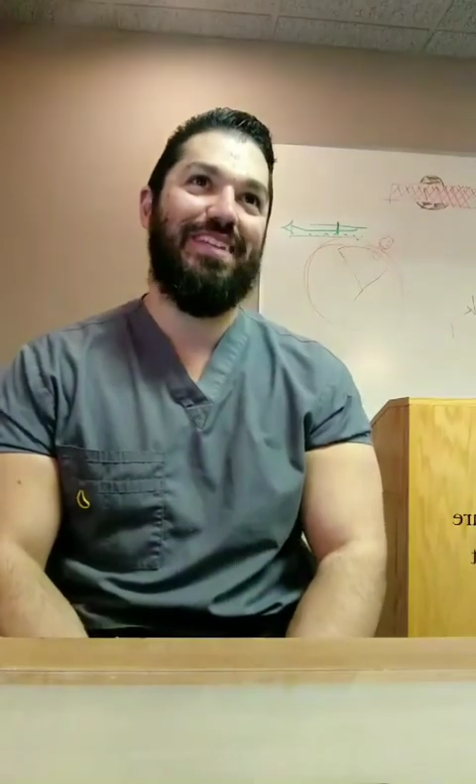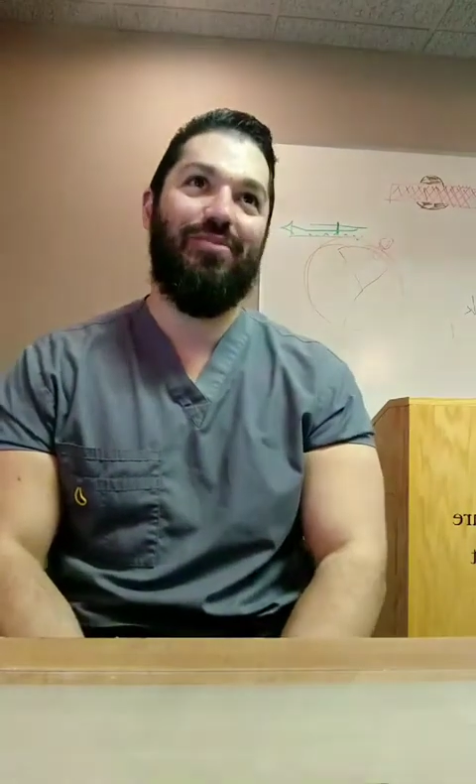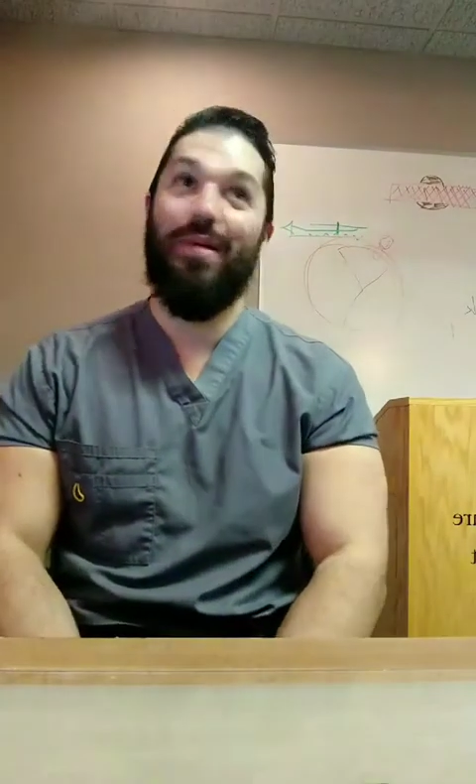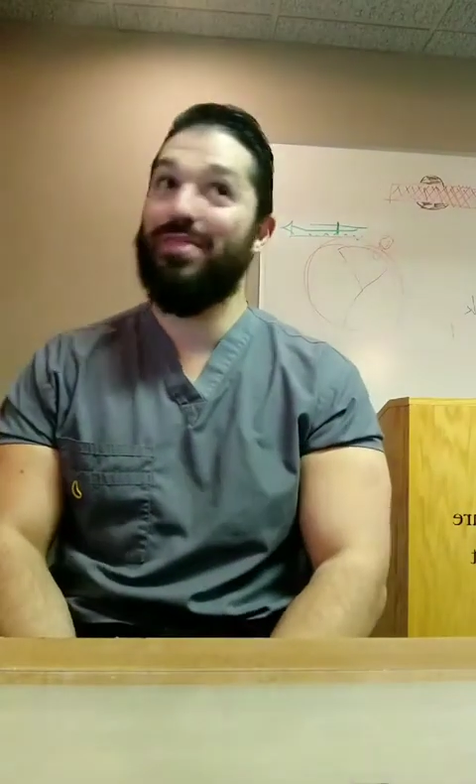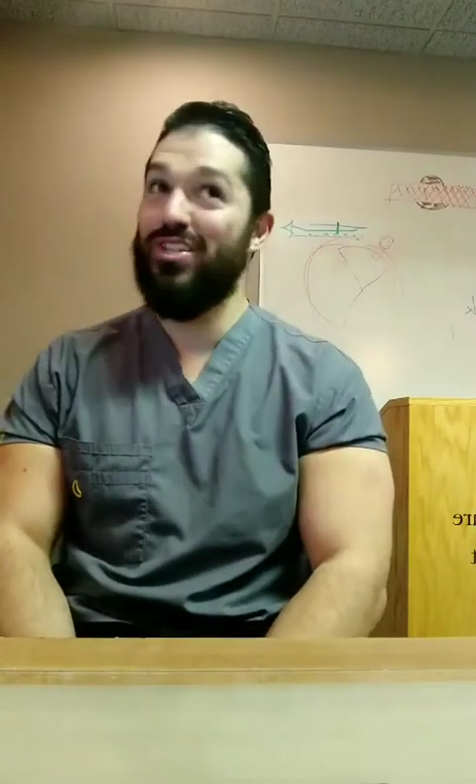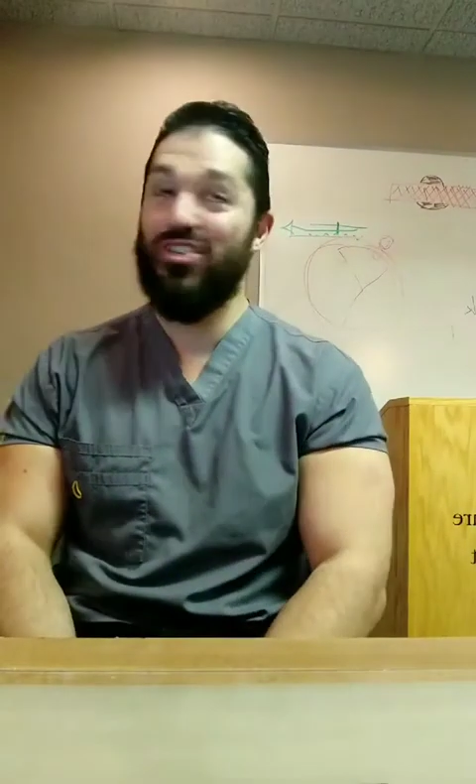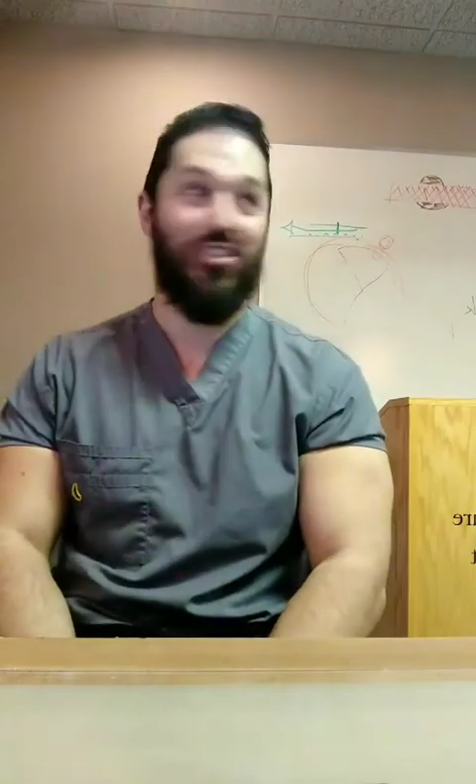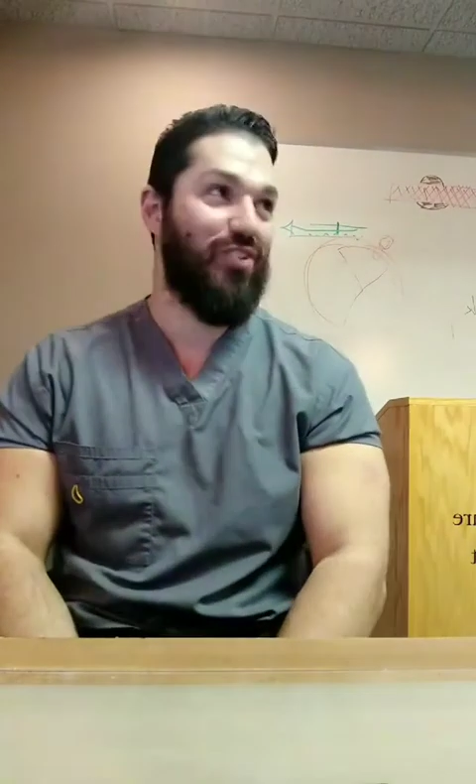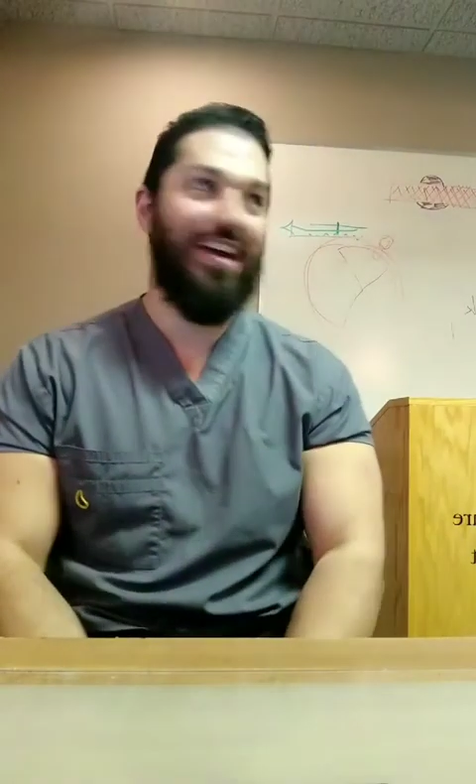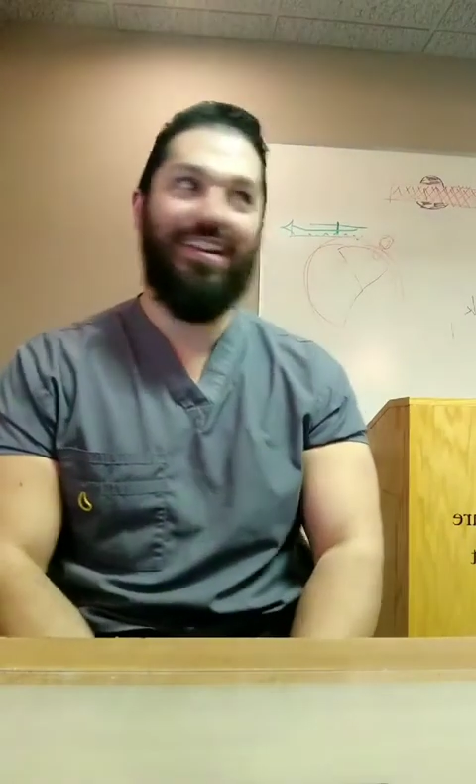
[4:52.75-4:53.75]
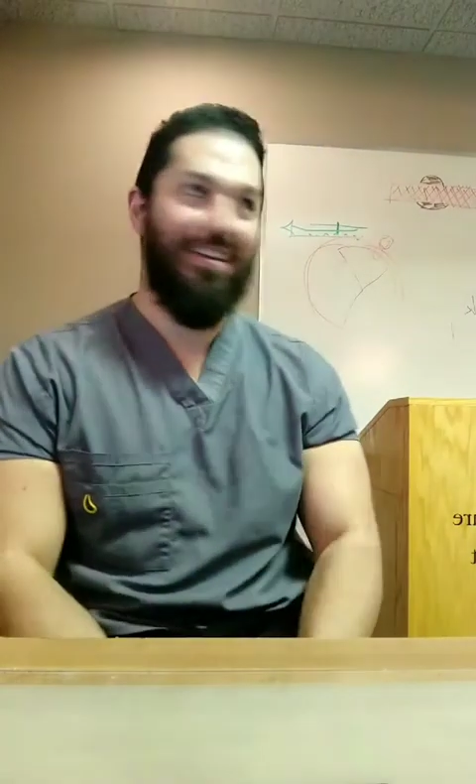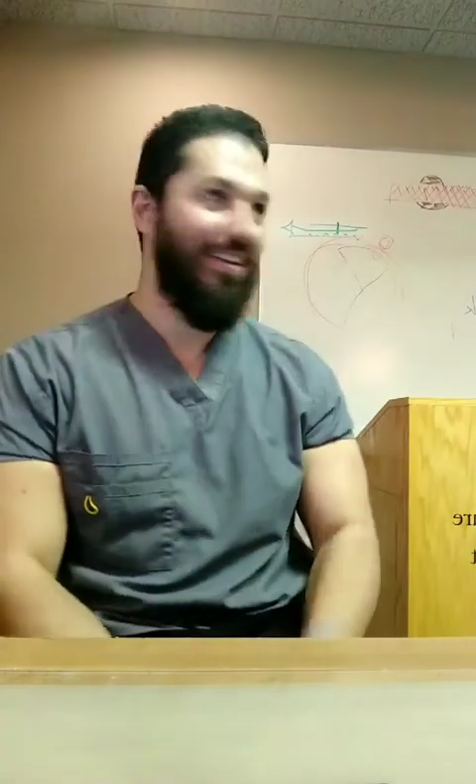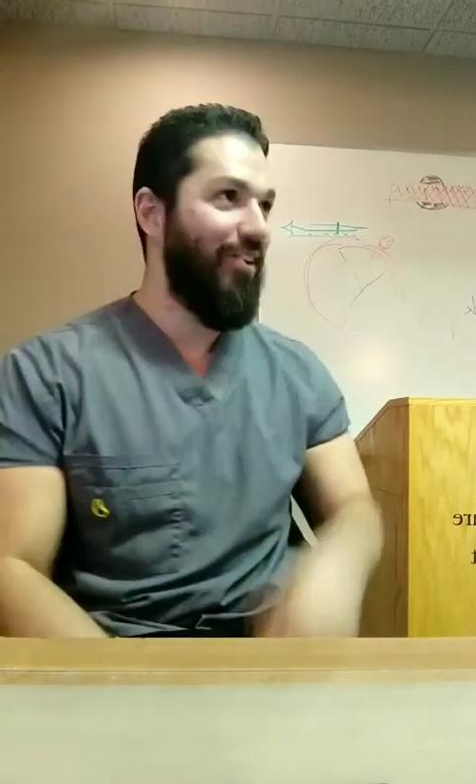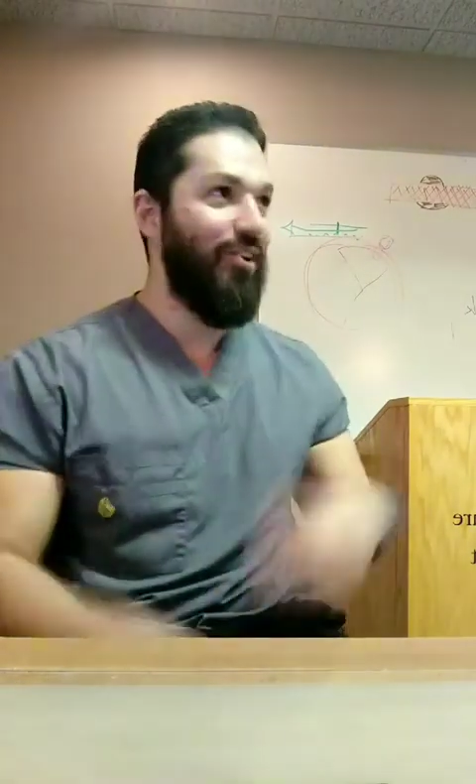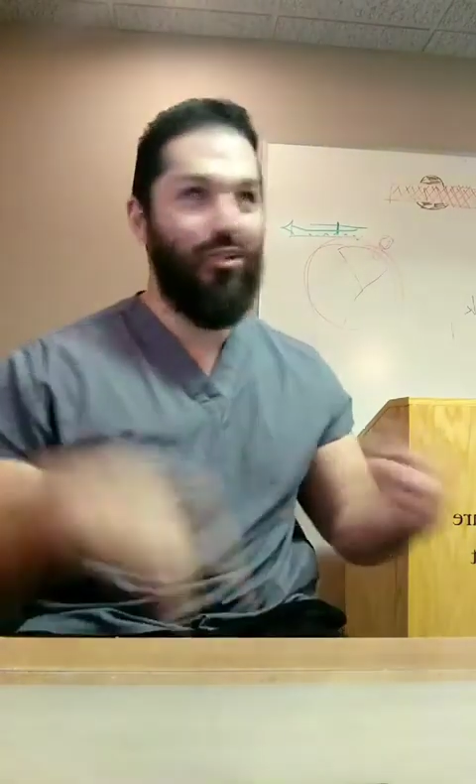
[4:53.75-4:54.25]
Repetitions, right?
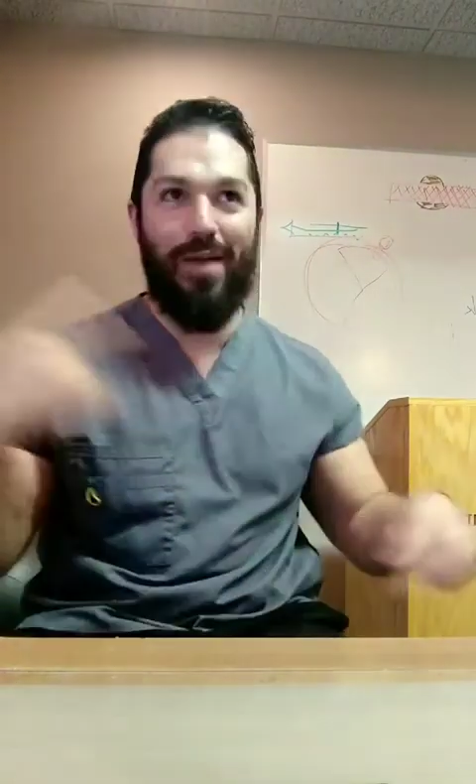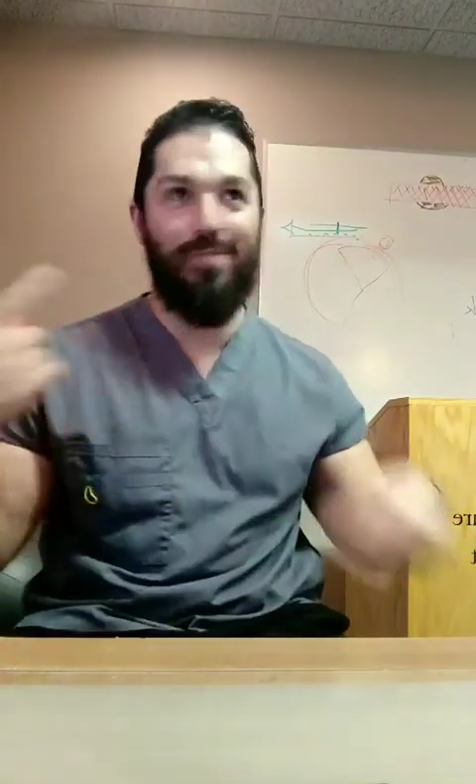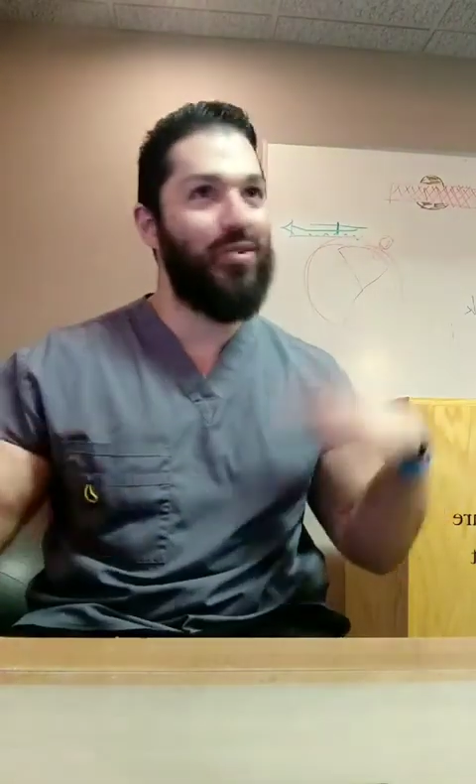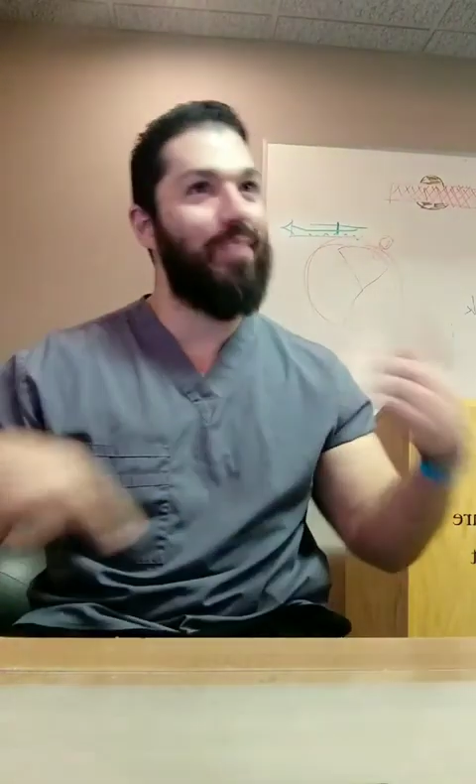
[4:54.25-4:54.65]
Reps,